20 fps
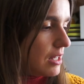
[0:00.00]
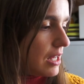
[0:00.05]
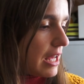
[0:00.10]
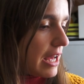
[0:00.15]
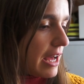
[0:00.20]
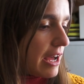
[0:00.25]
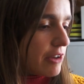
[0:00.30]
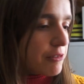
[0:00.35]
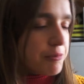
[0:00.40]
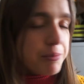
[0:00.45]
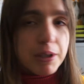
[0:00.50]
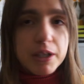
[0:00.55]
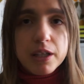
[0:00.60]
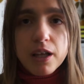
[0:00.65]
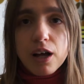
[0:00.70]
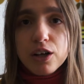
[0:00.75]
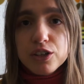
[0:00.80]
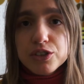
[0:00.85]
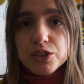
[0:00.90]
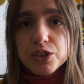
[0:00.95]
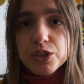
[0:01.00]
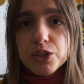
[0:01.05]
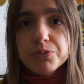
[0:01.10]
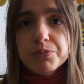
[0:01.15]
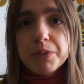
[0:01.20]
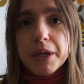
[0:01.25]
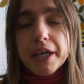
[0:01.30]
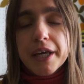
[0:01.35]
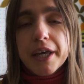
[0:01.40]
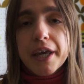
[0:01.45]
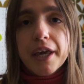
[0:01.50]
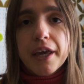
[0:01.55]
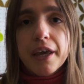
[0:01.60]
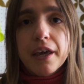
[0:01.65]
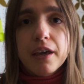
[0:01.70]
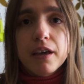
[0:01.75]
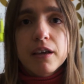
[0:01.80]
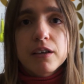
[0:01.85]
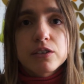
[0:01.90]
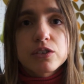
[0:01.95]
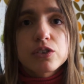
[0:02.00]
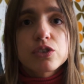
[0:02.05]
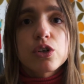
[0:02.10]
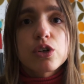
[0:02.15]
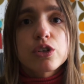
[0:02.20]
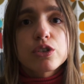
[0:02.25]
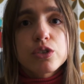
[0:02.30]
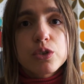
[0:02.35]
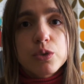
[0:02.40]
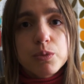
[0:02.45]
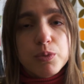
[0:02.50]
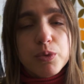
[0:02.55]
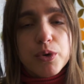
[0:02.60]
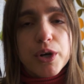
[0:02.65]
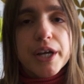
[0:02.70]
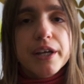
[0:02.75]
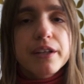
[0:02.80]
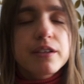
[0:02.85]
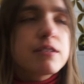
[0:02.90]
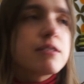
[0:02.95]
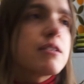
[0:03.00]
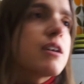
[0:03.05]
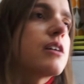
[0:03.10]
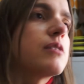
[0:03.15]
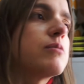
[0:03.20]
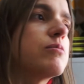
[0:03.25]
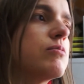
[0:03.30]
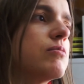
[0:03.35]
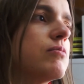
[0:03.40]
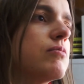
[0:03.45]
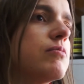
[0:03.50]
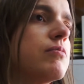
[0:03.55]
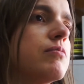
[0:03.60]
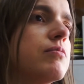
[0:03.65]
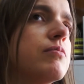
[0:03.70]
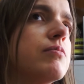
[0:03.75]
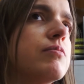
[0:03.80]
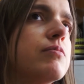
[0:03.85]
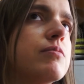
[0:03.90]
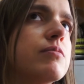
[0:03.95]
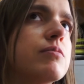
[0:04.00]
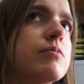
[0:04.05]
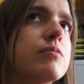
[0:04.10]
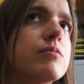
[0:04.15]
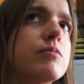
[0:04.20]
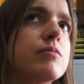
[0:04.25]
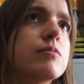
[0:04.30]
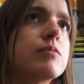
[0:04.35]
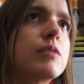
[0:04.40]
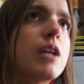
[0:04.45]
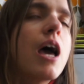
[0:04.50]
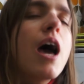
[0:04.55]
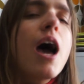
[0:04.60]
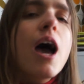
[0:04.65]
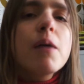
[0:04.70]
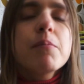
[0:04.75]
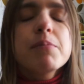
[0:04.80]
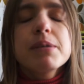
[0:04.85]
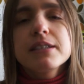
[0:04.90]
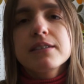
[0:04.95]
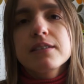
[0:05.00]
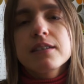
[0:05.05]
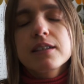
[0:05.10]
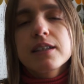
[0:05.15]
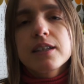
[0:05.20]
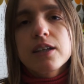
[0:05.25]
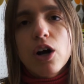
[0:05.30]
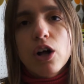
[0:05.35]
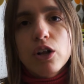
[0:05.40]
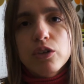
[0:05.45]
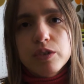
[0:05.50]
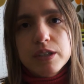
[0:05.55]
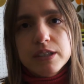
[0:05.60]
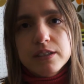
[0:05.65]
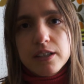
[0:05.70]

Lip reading: I've been also making sourdough bread. I'm basically always